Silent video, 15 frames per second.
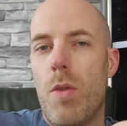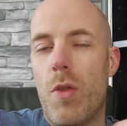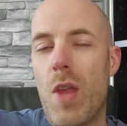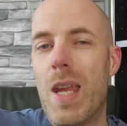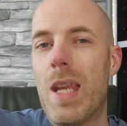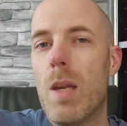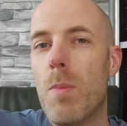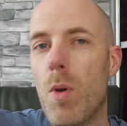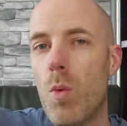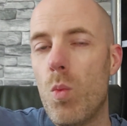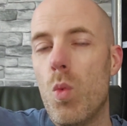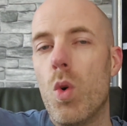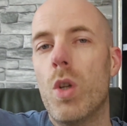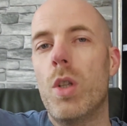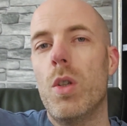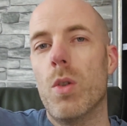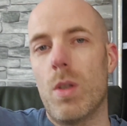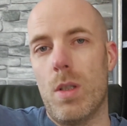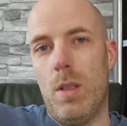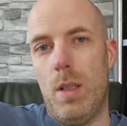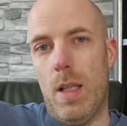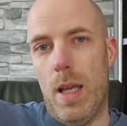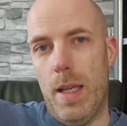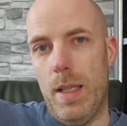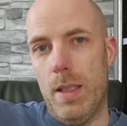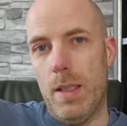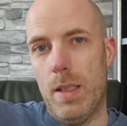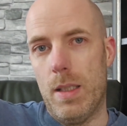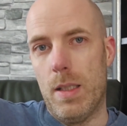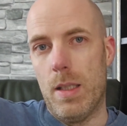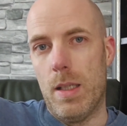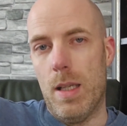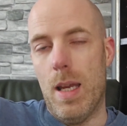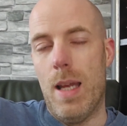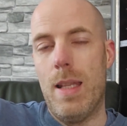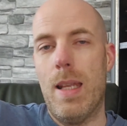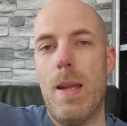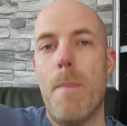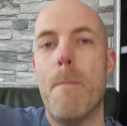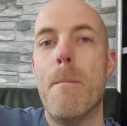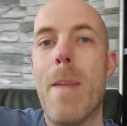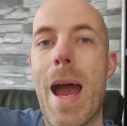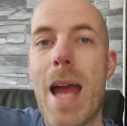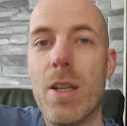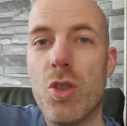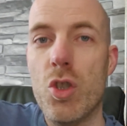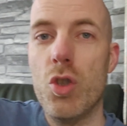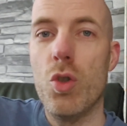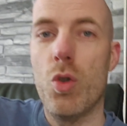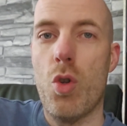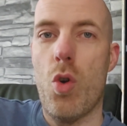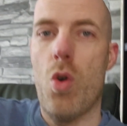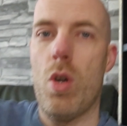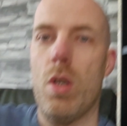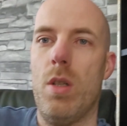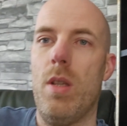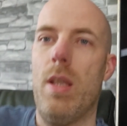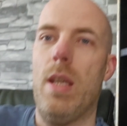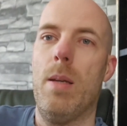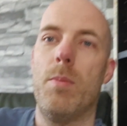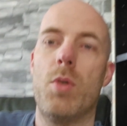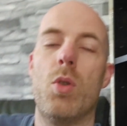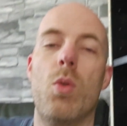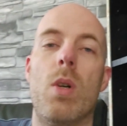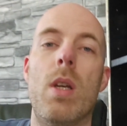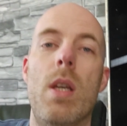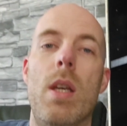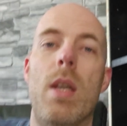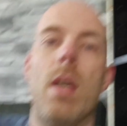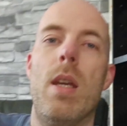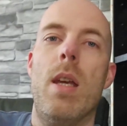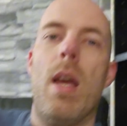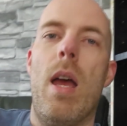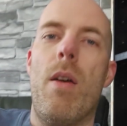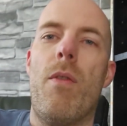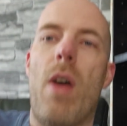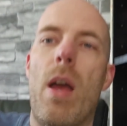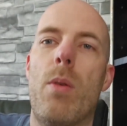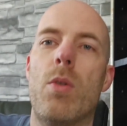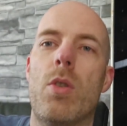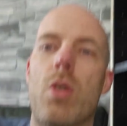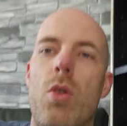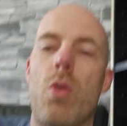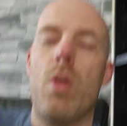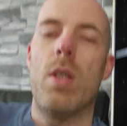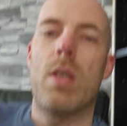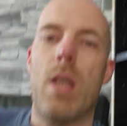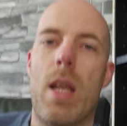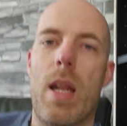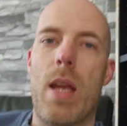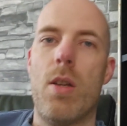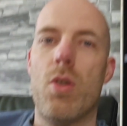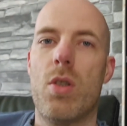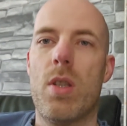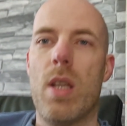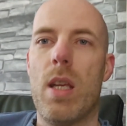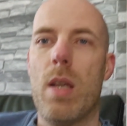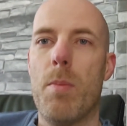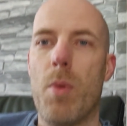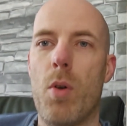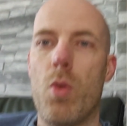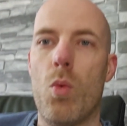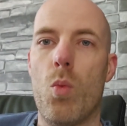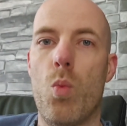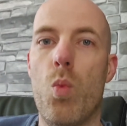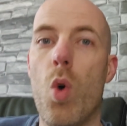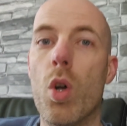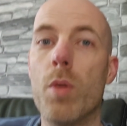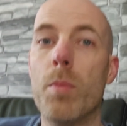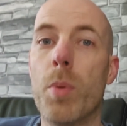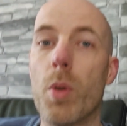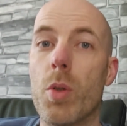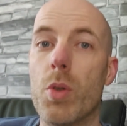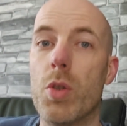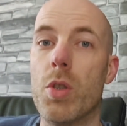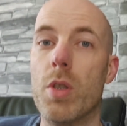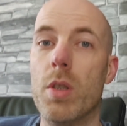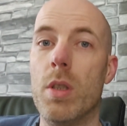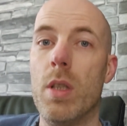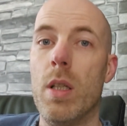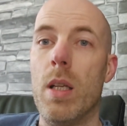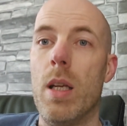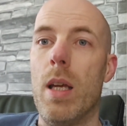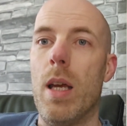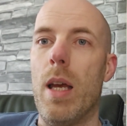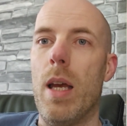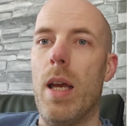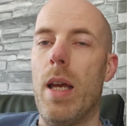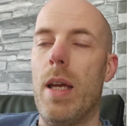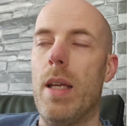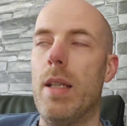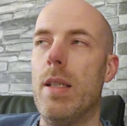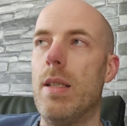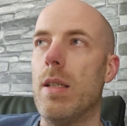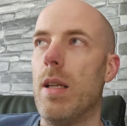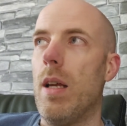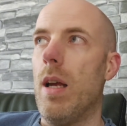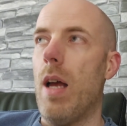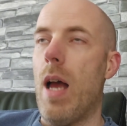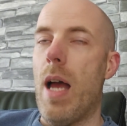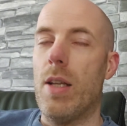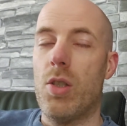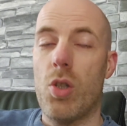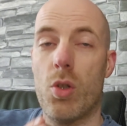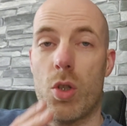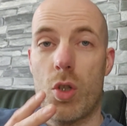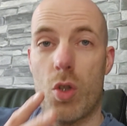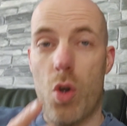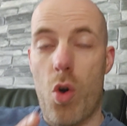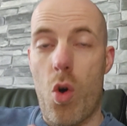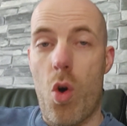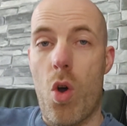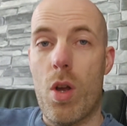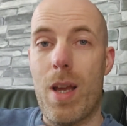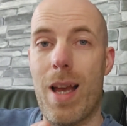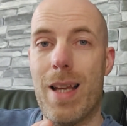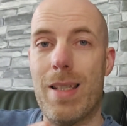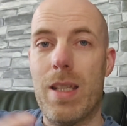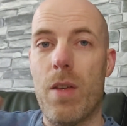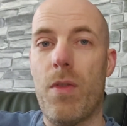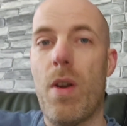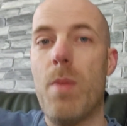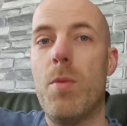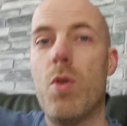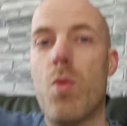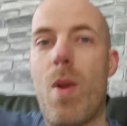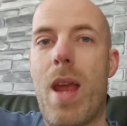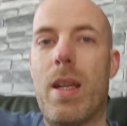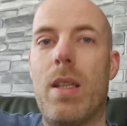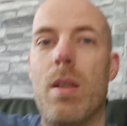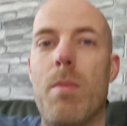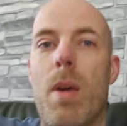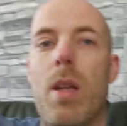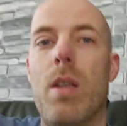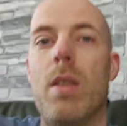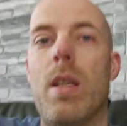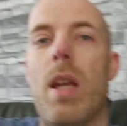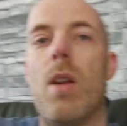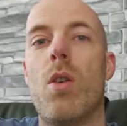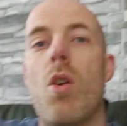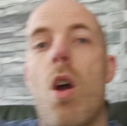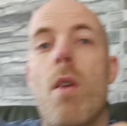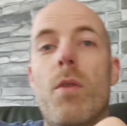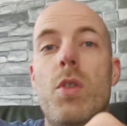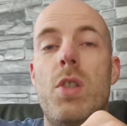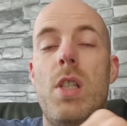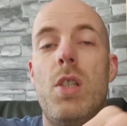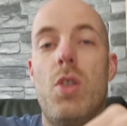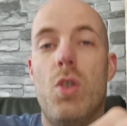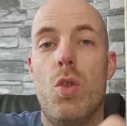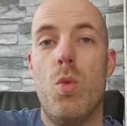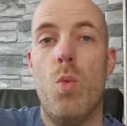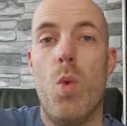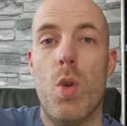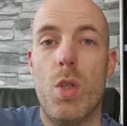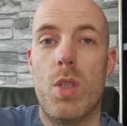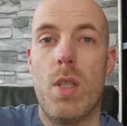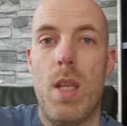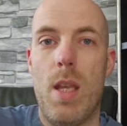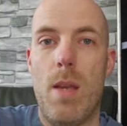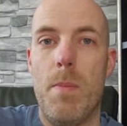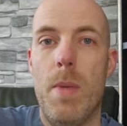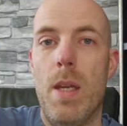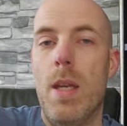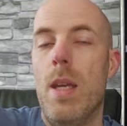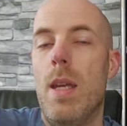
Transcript: think about one of your clients and then imagine you're talking to them. So if I was to do this and I just think about one person and I start to talk as if I'm directing my entire conversation towards them,